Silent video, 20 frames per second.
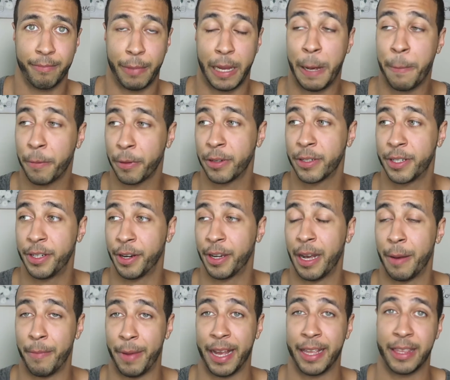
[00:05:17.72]
people are still
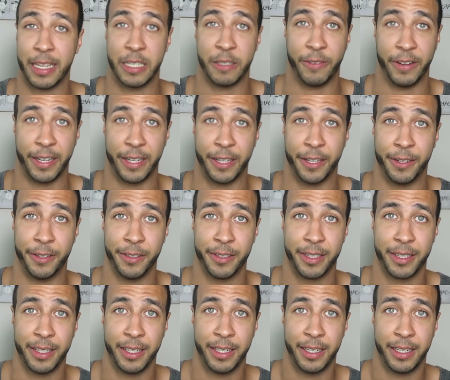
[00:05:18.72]
gonna make these
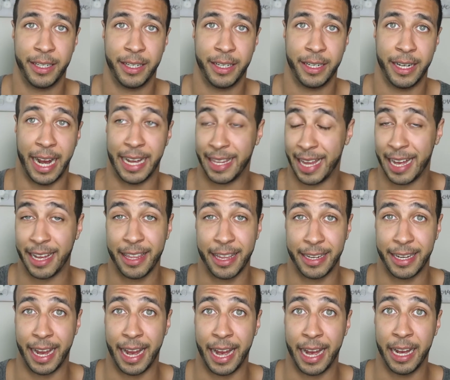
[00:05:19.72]
videos. At the end of
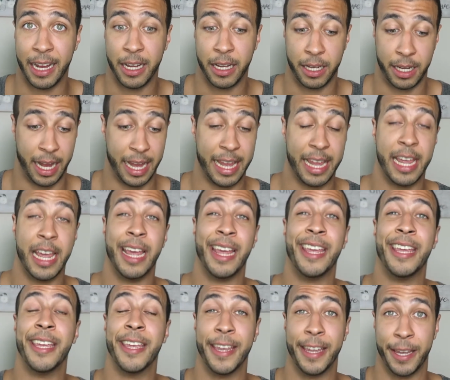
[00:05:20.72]
the day, a
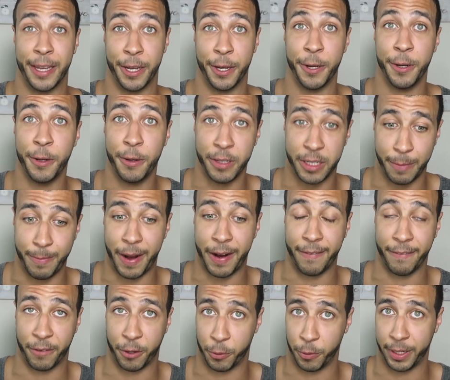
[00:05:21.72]
huge
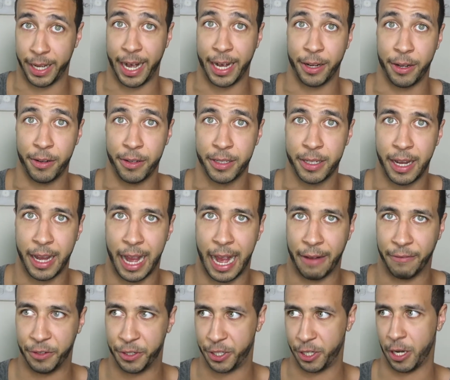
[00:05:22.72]
amount of creators
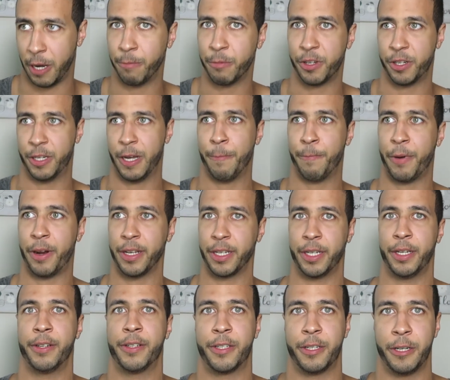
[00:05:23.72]
have jumped ship on
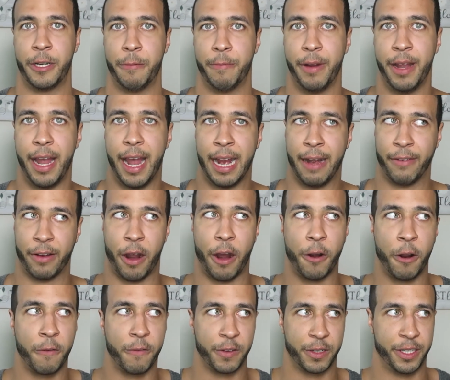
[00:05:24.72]
YouTube and then
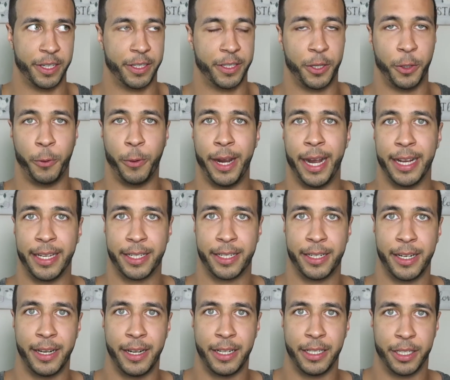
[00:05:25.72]
gone over to
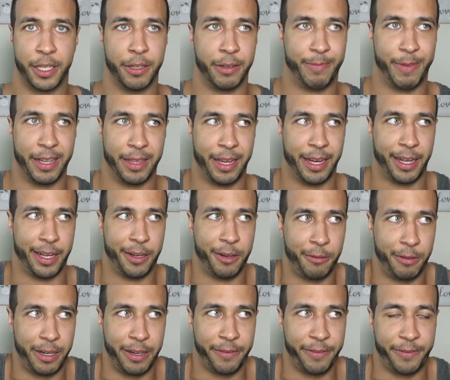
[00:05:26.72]
Twitch to be like, you
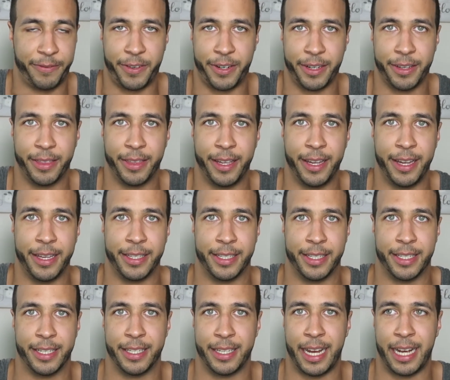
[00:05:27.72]
know what, fuck this.
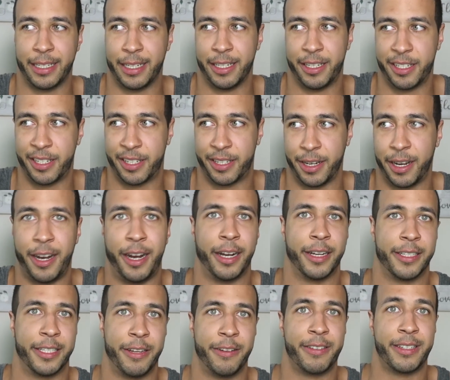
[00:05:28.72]
This
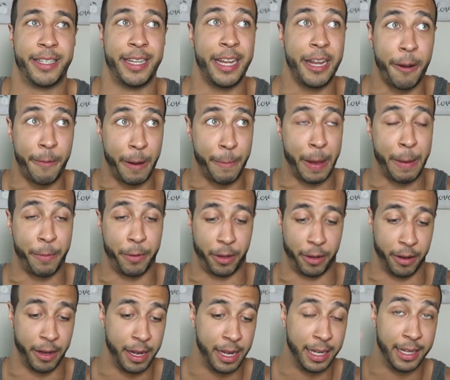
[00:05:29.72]
sucks. You see how many people
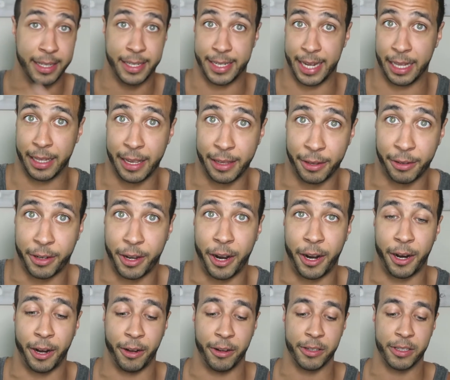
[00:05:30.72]
are selling their
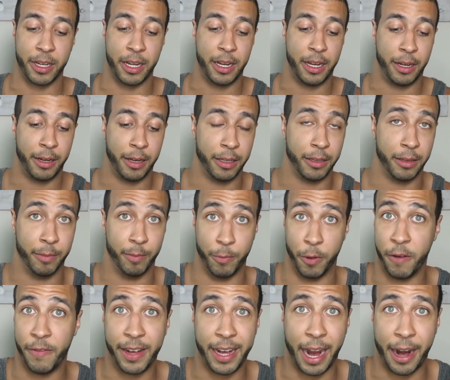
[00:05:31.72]
cars,
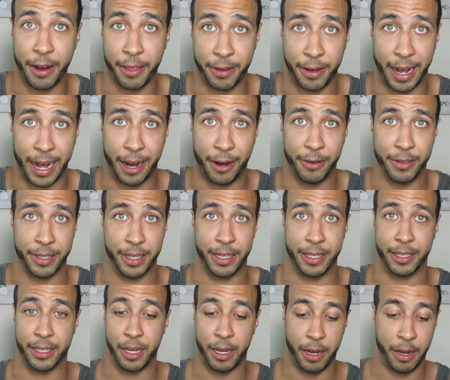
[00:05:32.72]
moving out of their
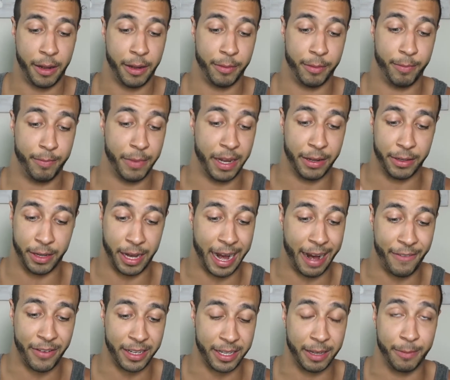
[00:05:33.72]
houses, they're
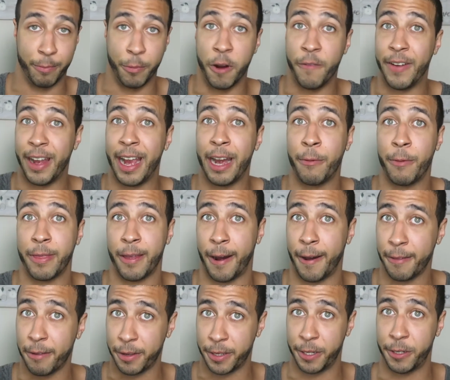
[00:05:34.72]
having to move in with
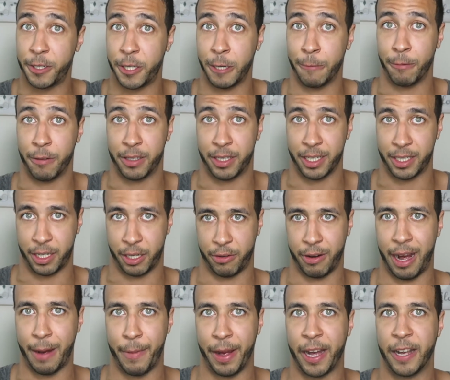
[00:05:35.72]
other YouTubers just to
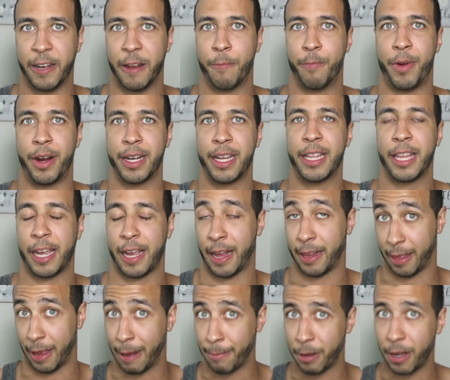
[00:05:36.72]
try and make enough money. Like,
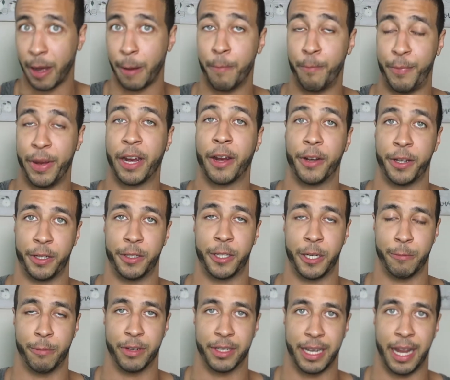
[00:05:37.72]
I'm talking bigger
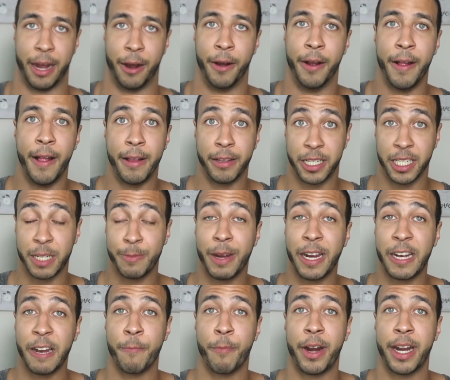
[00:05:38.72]
YouTubers now. Just
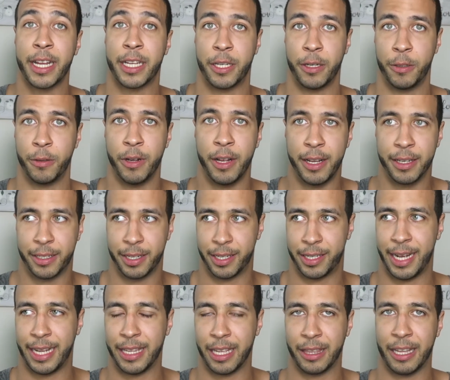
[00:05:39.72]
making enough money to
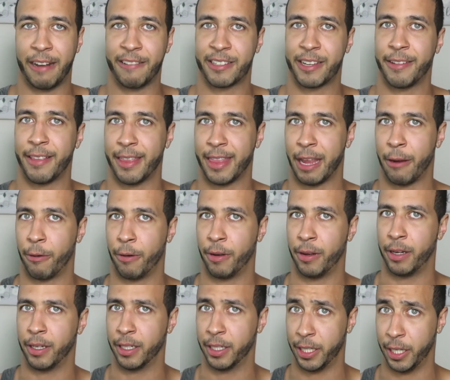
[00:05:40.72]
sustain the lifestyle that they
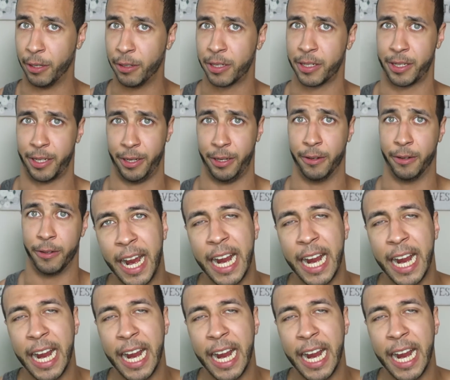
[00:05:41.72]
were used to.